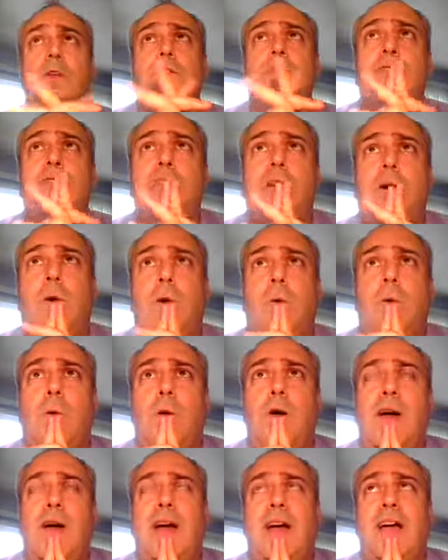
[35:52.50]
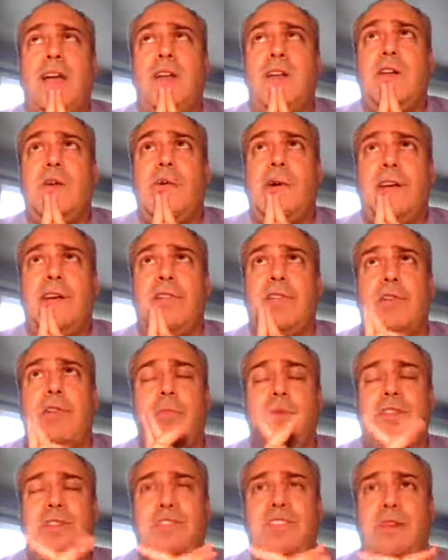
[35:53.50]
So going a little
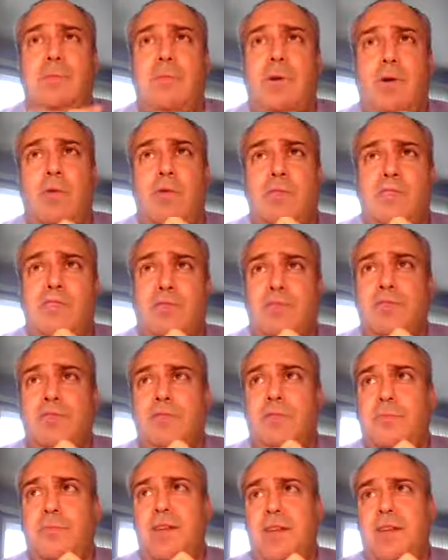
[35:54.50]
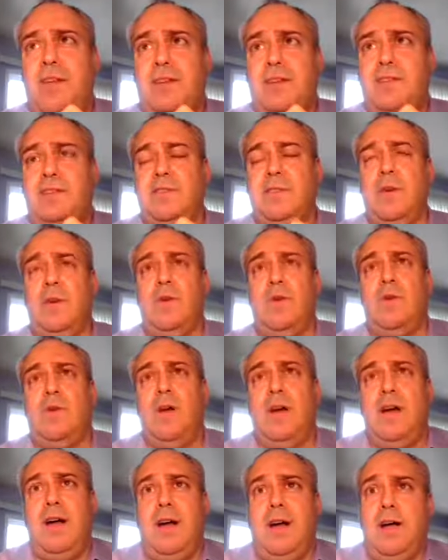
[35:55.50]
bit deeper with social media.
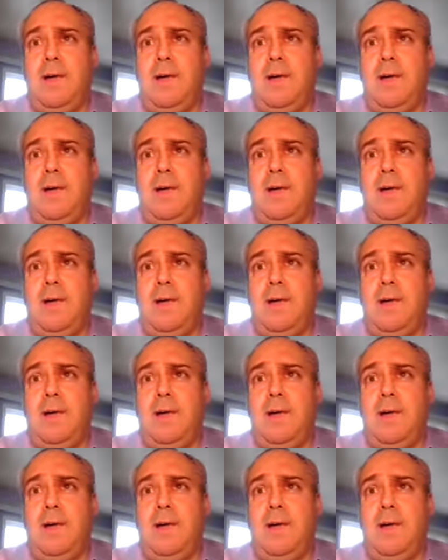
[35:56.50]
So